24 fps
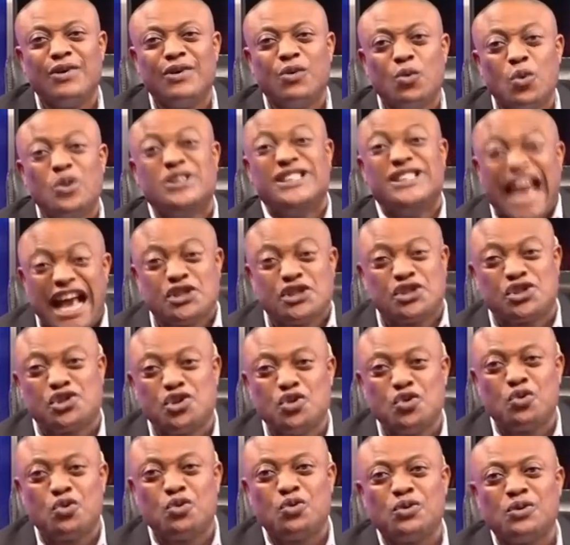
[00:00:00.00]
will change
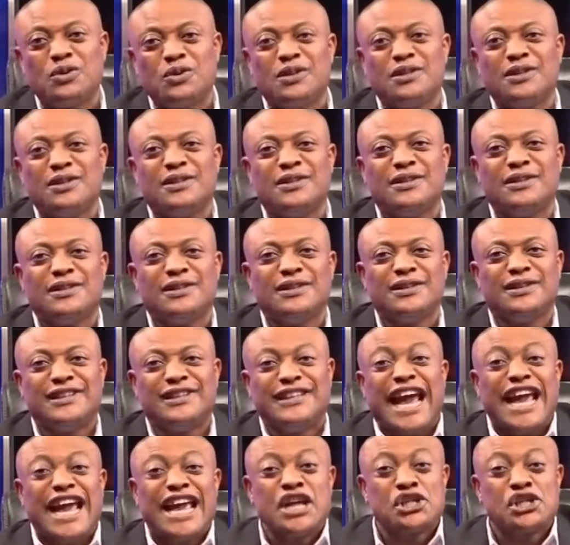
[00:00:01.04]
you. The